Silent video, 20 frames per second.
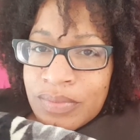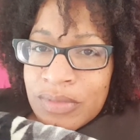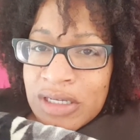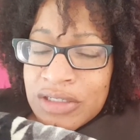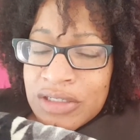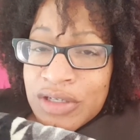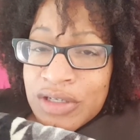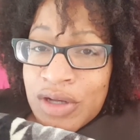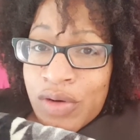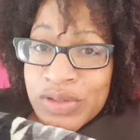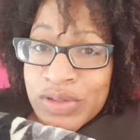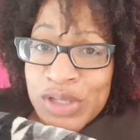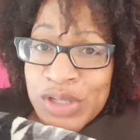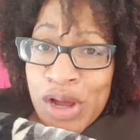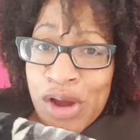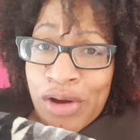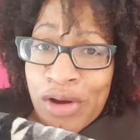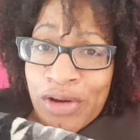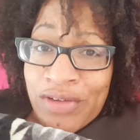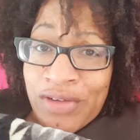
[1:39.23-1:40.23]
So
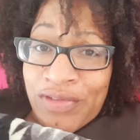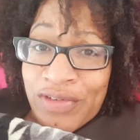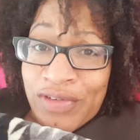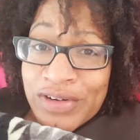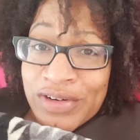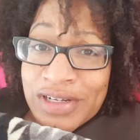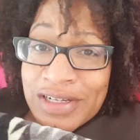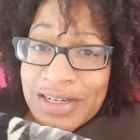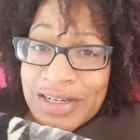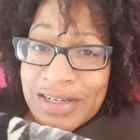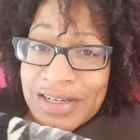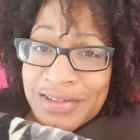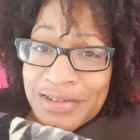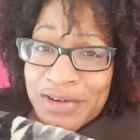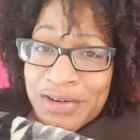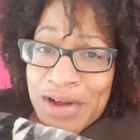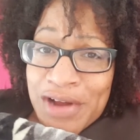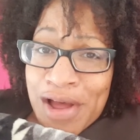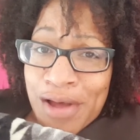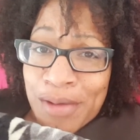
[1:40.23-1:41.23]
sorry for deleting
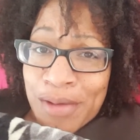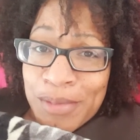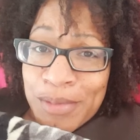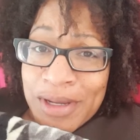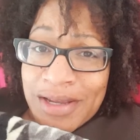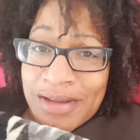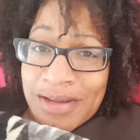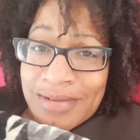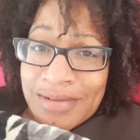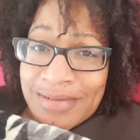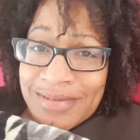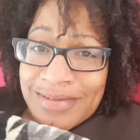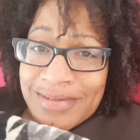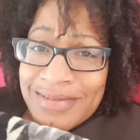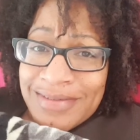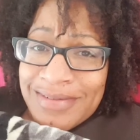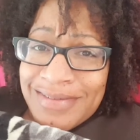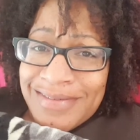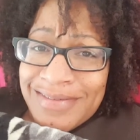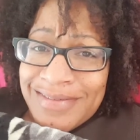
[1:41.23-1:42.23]
your comment.
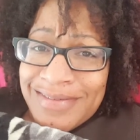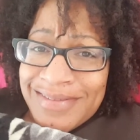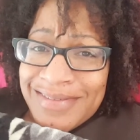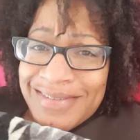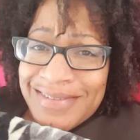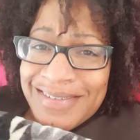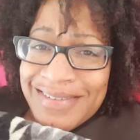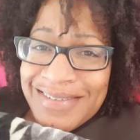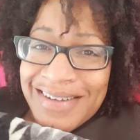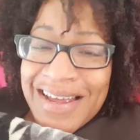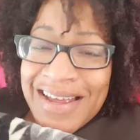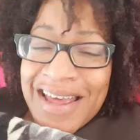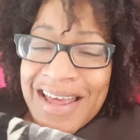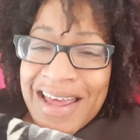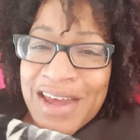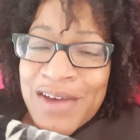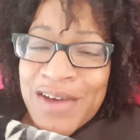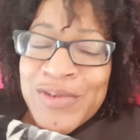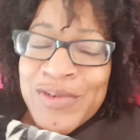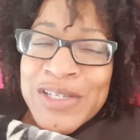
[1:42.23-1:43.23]

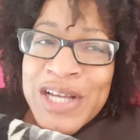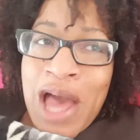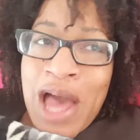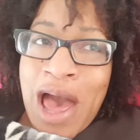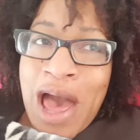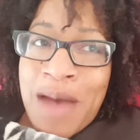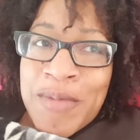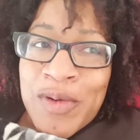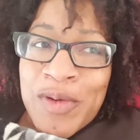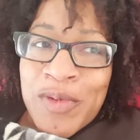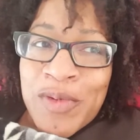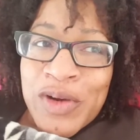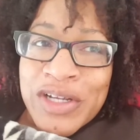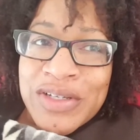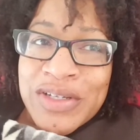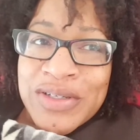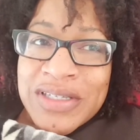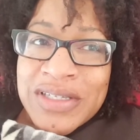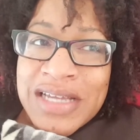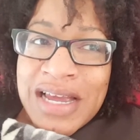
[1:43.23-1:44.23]
It was a comment where
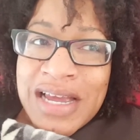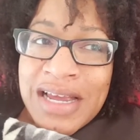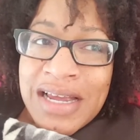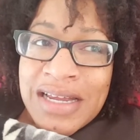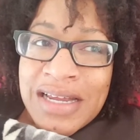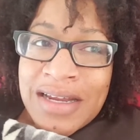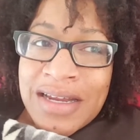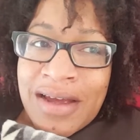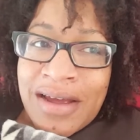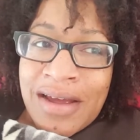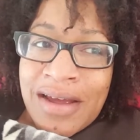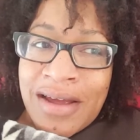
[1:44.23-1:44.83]
you said